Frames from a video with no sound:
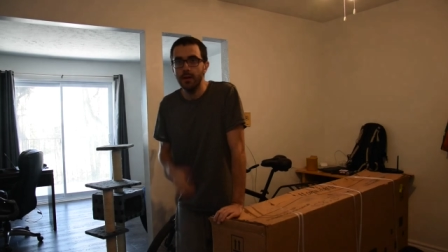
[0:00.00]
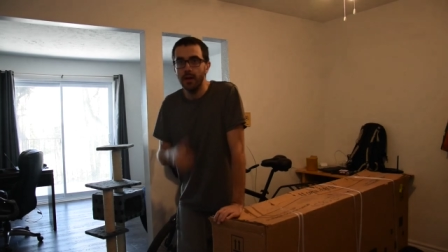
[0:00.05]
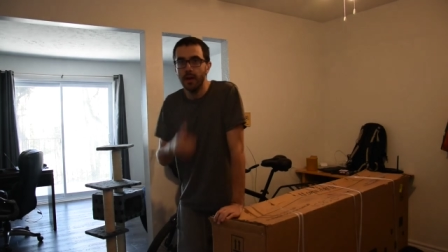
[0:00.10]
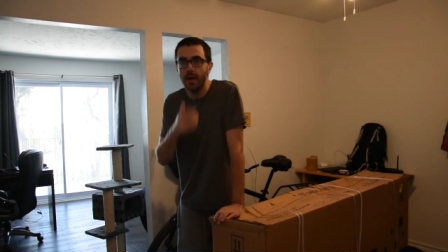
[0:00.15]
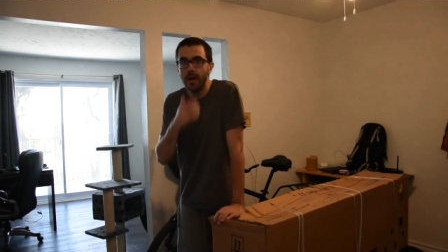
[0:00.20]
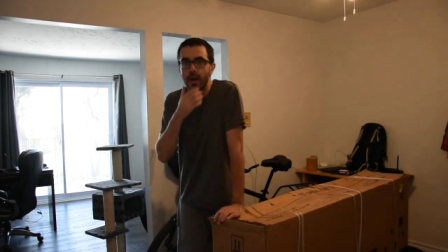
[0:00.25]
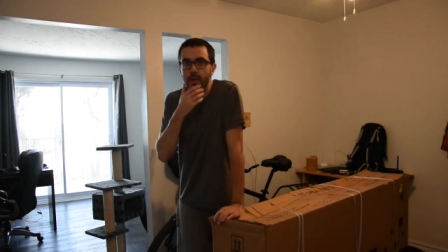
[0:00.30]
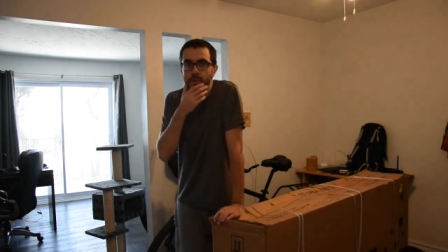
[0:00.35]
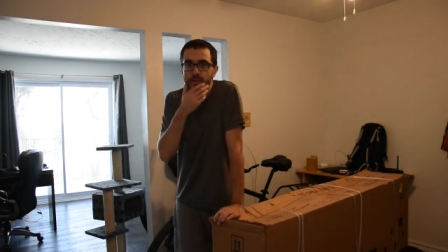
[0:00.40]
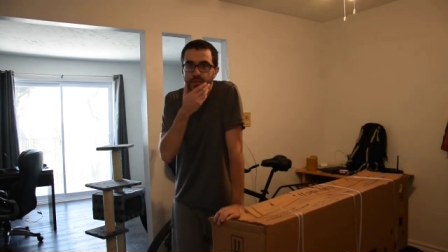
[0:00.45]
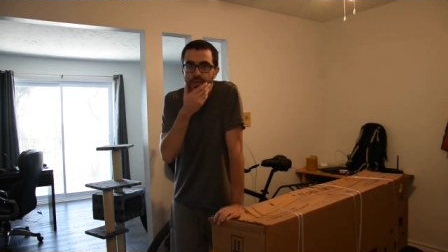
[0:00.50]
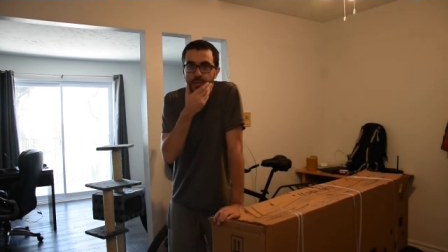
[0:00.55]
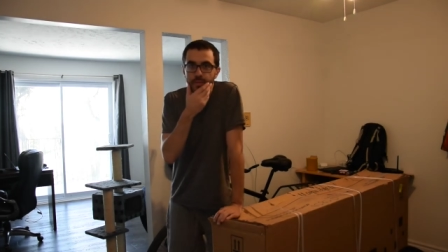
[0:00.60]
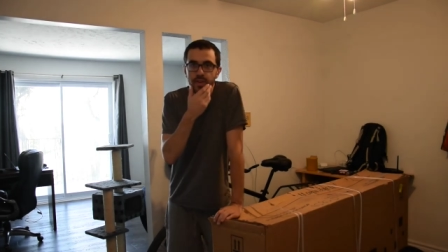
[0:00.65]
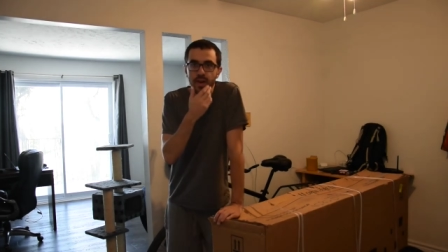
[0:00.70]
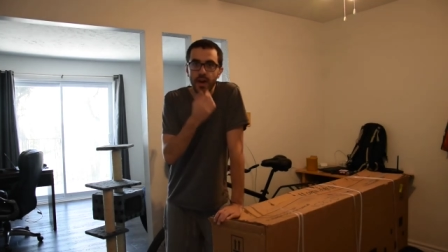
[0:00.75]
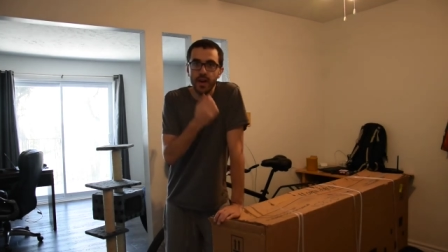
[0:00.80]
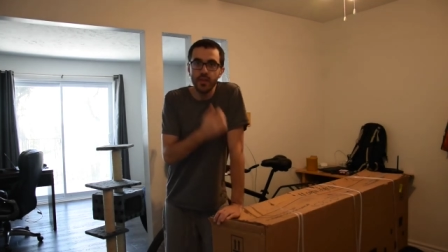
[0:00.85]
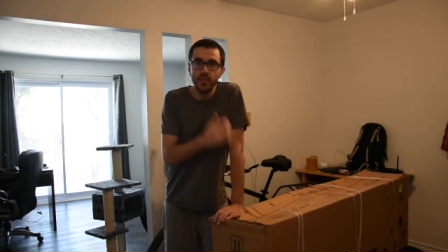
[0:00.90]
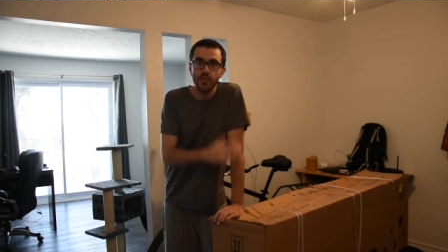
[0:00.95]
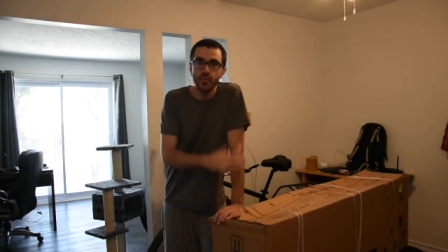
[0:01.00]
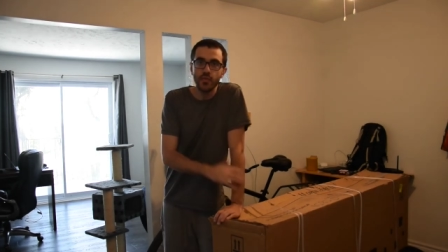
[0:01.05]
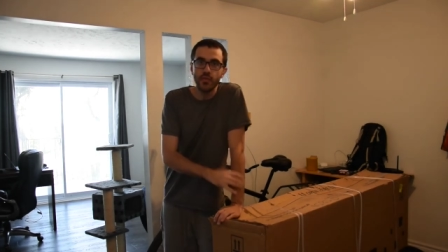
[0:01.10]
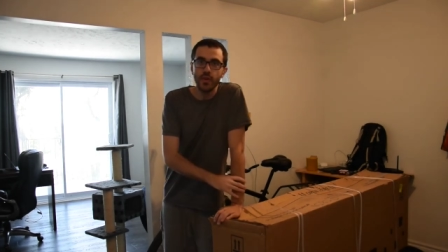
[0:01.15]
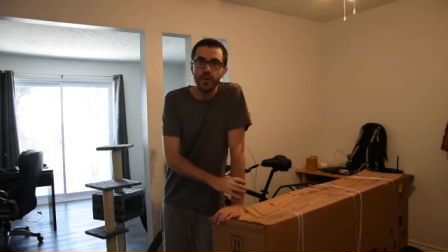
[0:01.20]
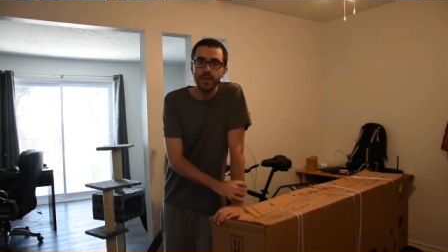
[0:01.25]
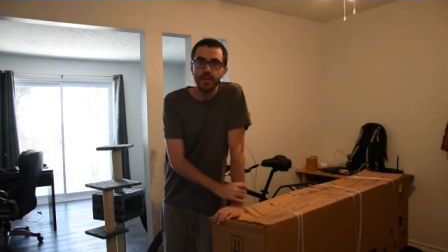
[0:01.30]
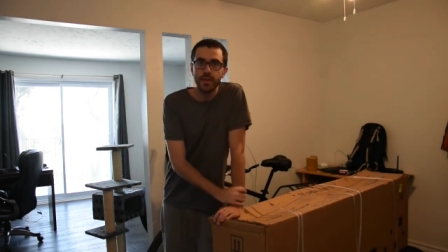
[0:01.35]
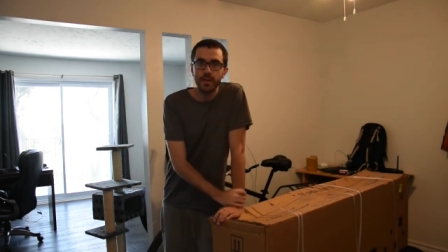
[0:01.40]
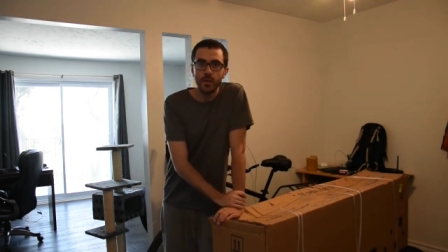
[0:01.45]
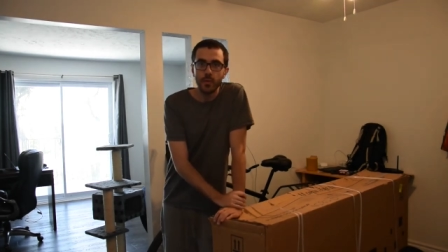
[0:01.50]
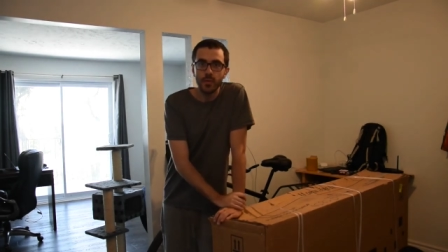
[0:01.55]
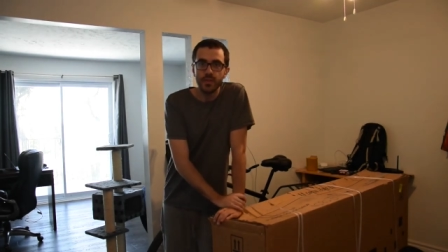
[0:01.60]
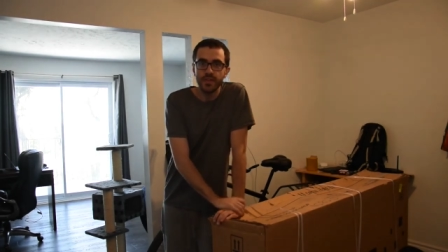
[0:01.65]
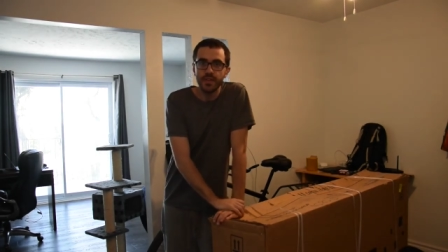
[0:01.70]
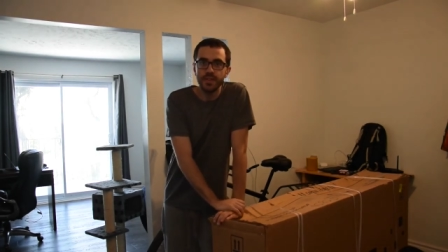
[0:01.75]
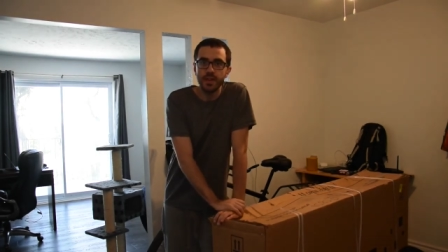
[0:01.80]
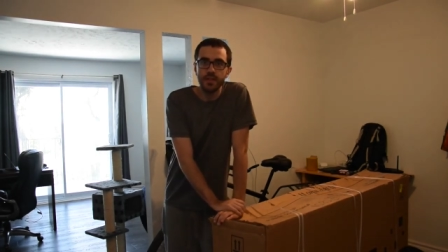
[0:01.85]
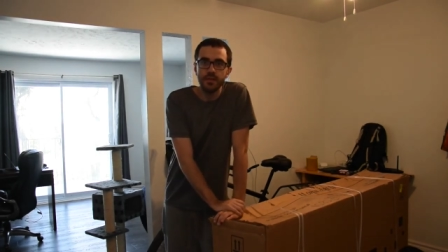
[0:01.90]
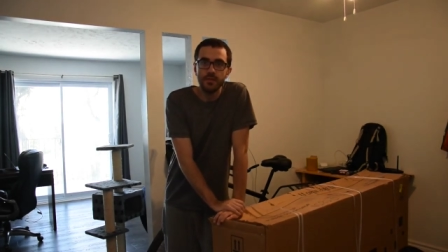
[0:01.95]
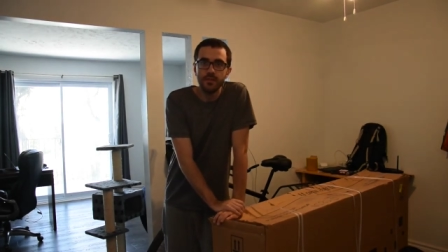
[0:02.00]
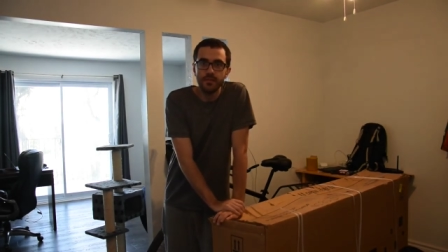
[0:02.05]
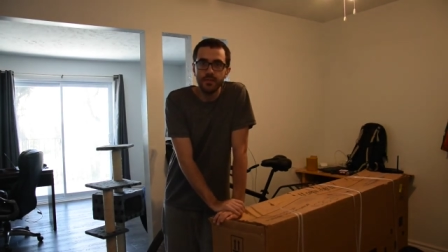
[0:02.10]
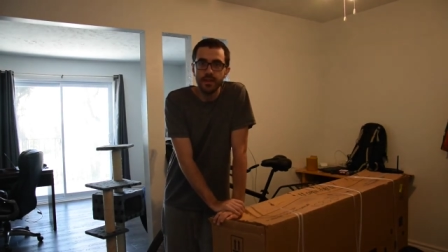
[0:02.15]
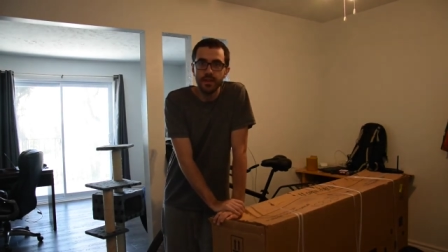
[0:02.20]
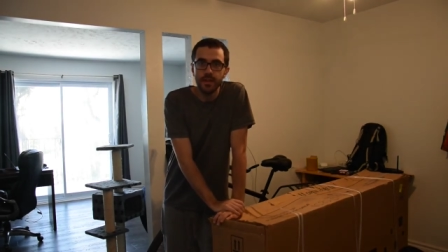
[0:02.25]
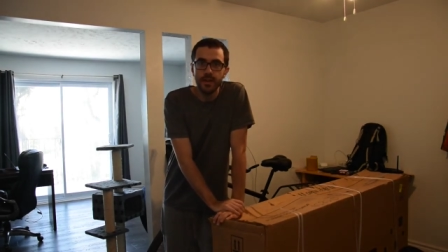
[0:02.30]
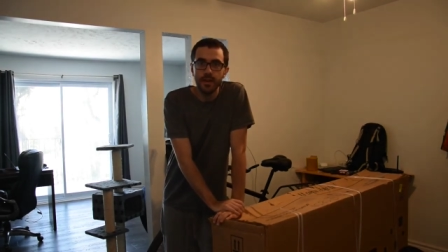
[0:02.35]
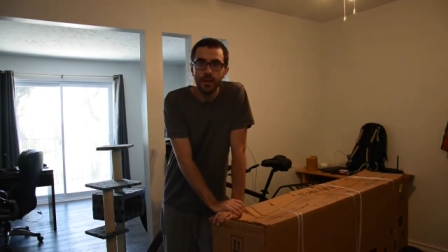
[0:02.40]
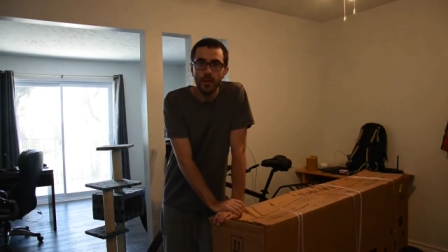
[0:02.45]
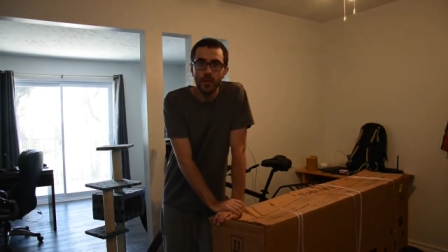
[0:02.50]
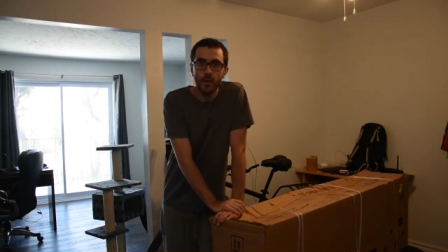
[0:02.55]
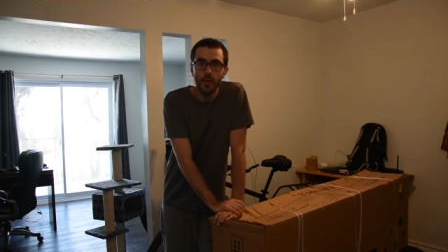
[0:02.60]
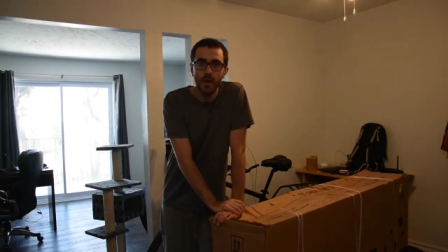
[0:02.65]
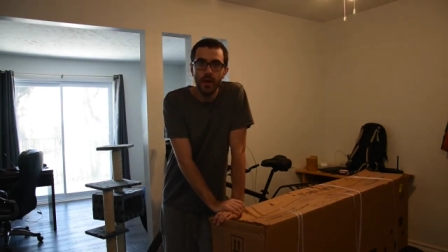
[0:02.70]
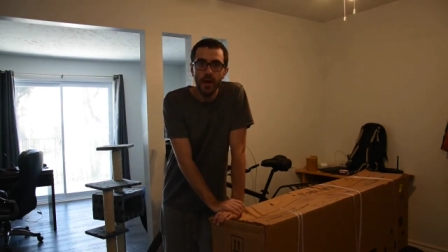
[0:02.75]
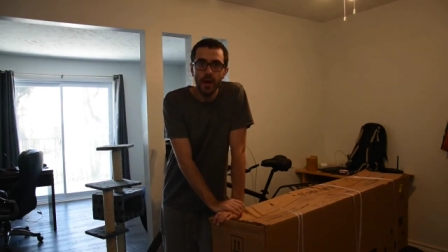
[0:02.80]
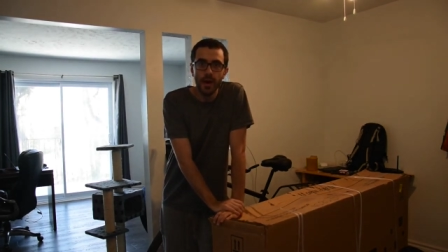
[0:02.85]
Hey what's up guys, Frank here with another video